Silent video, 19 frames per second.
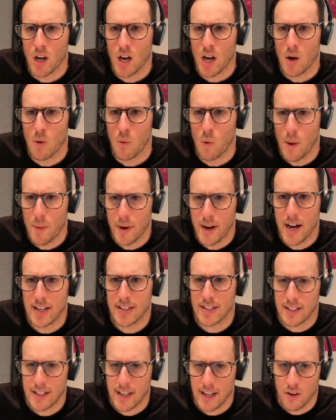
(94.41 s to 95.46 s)
uh,
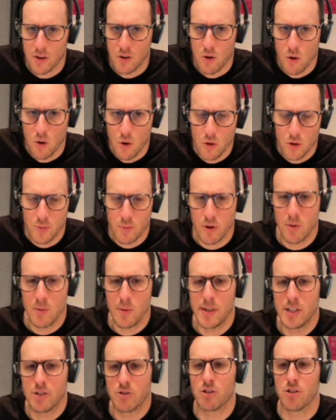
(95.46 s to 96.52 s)
webinars and town halls,
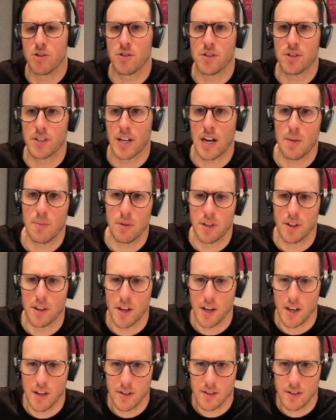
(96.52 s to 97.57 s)
Premium introduces a couple of
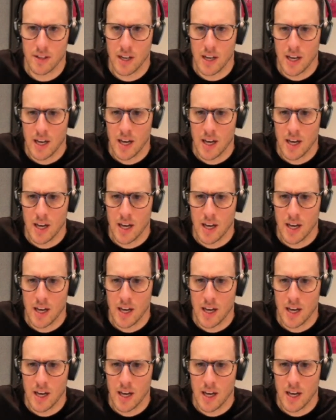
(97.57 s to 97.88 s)
things.